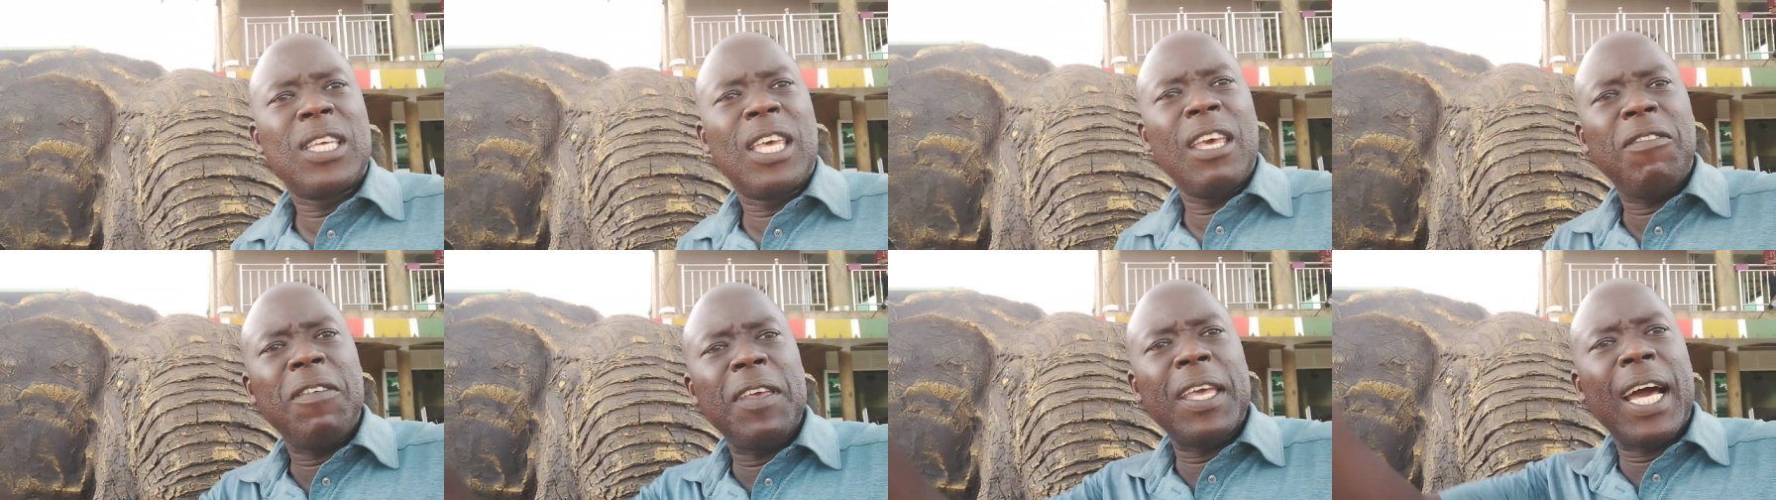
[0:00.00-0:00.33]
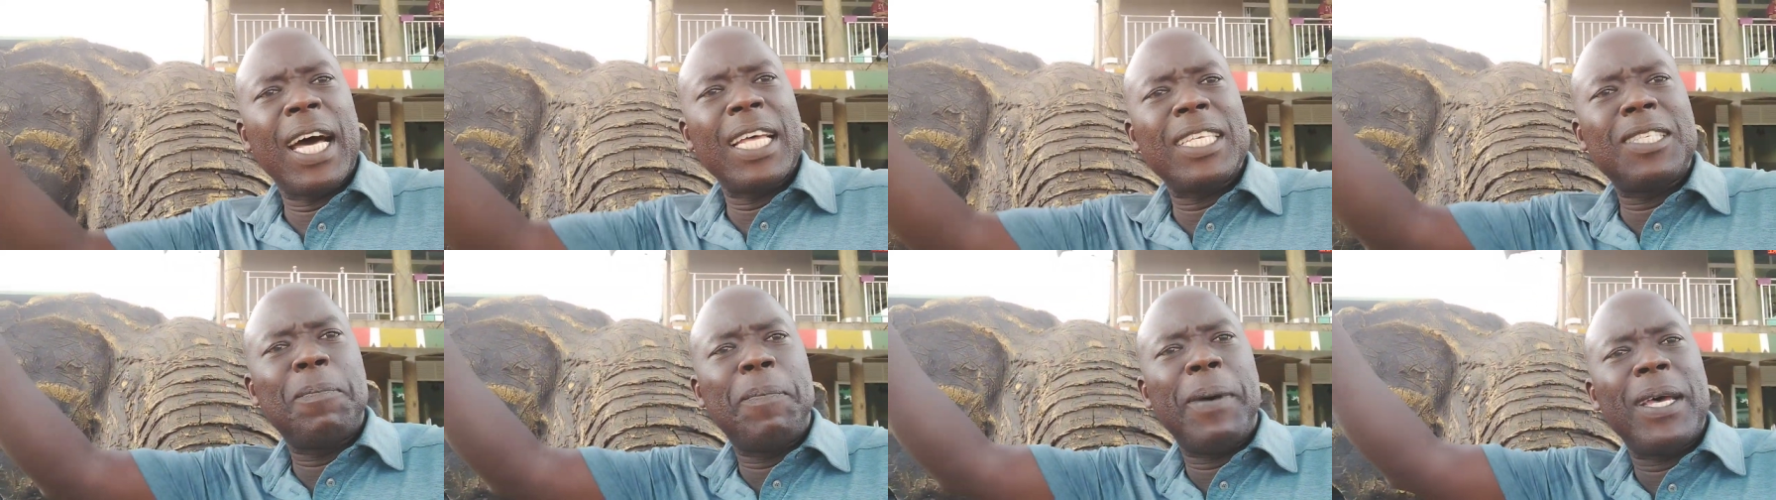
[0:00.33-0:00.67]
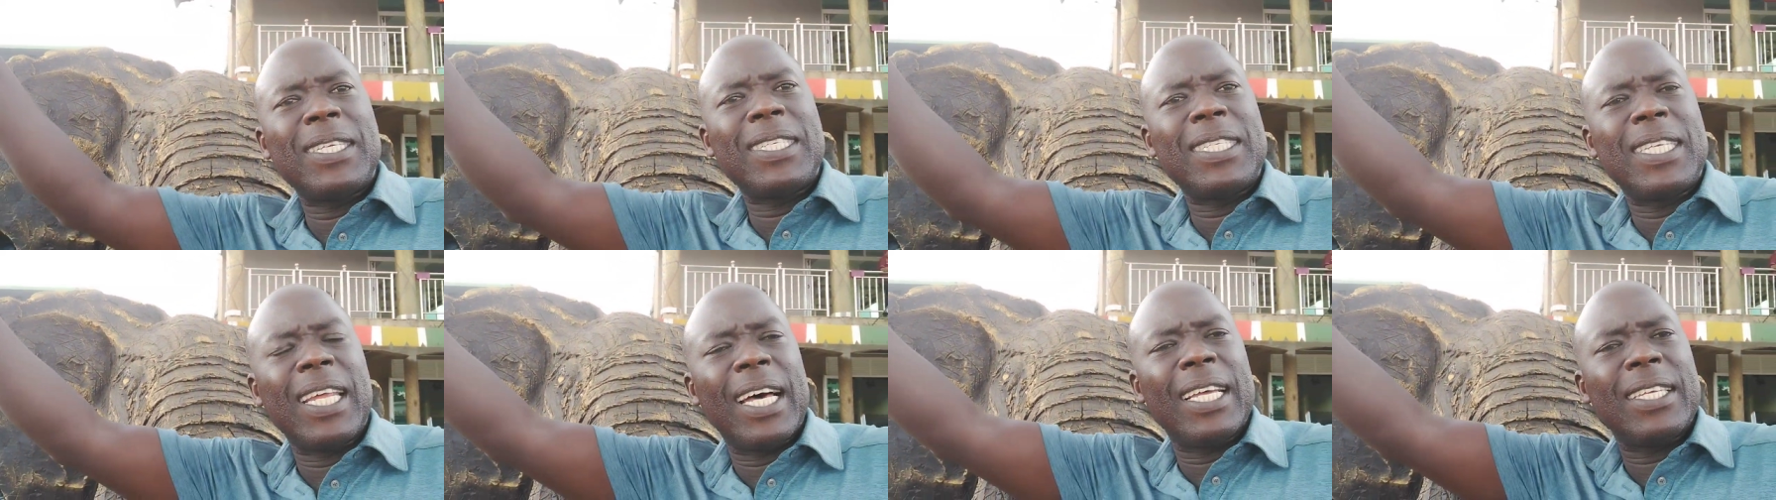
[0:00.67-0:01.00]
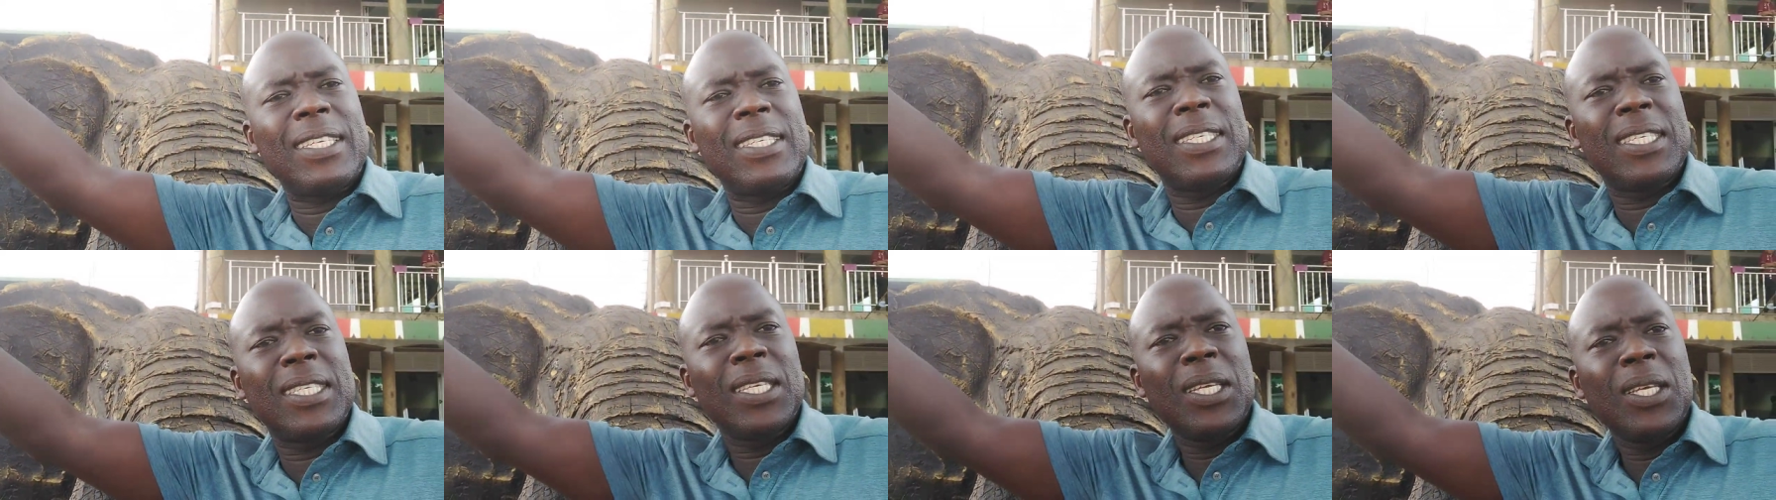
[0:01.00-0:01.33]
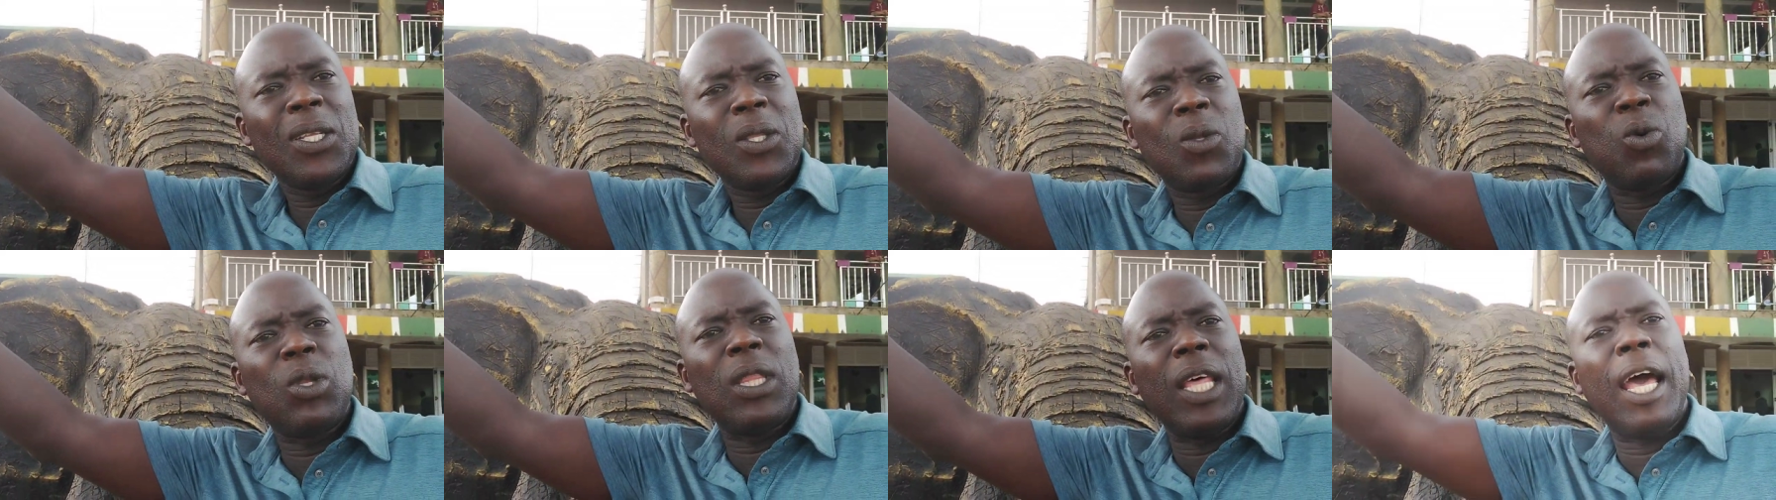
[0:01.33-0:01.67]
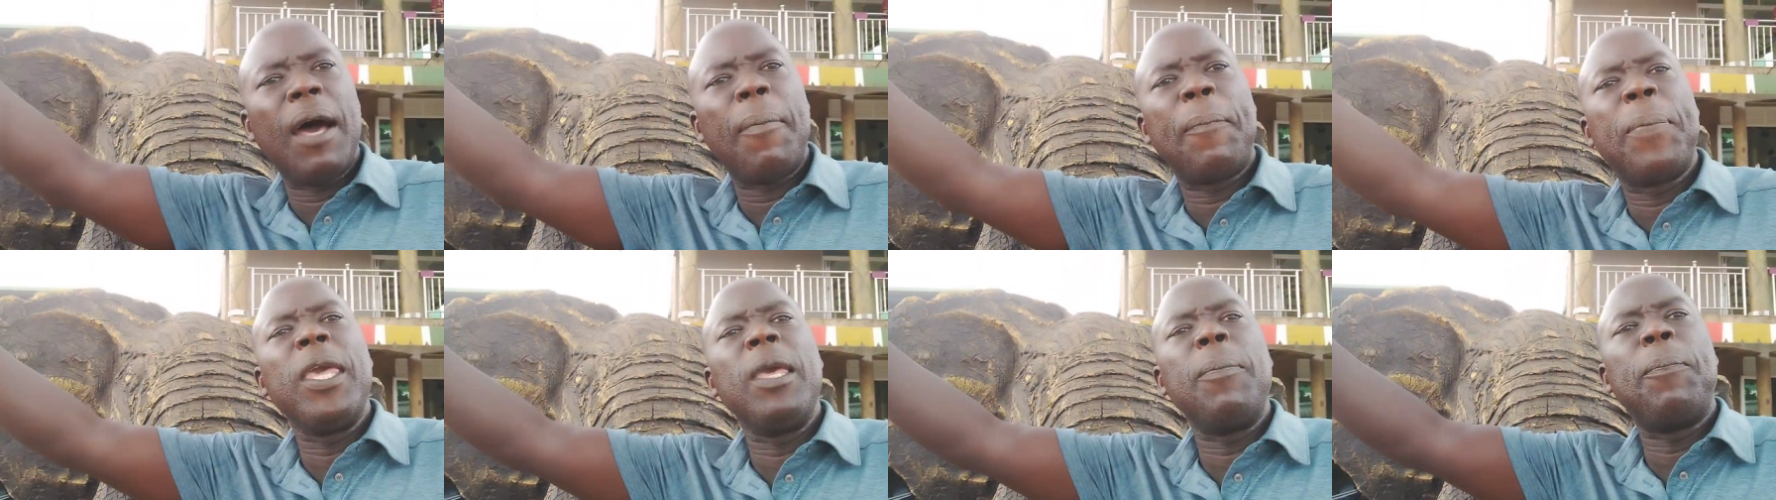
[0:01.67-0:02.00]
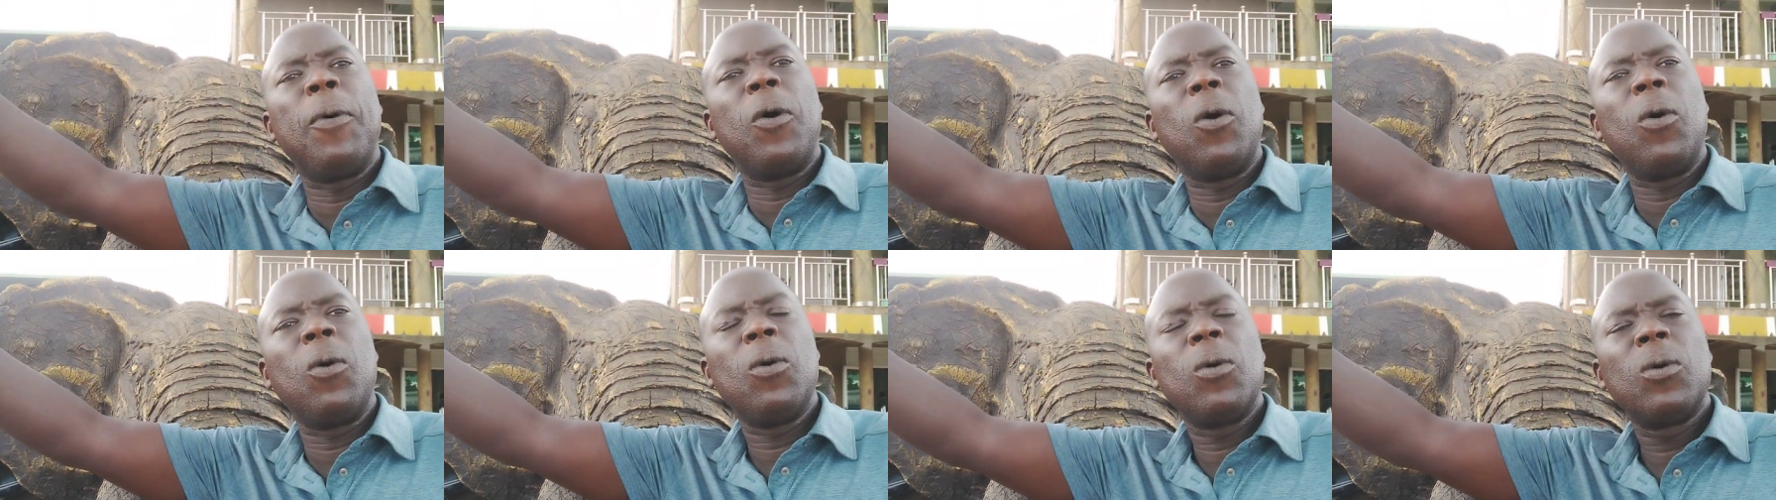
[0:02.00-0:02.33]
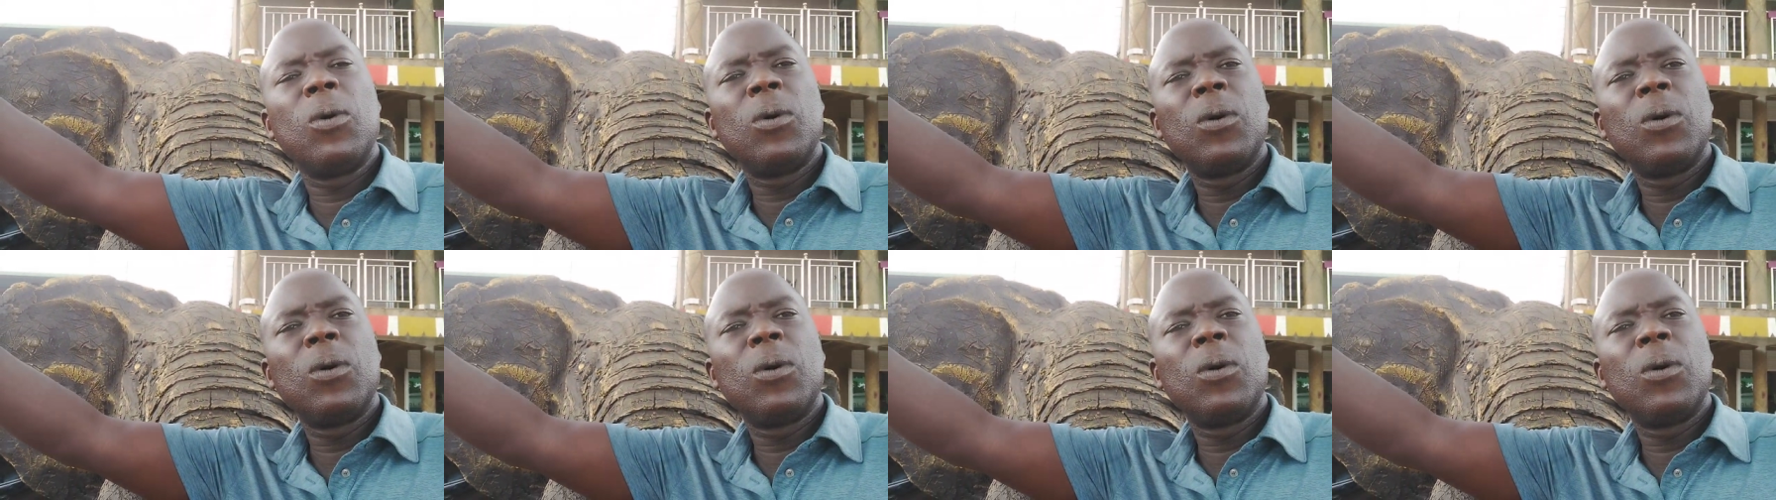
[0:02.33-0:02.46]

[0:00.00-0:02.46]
giving asbestos to their people.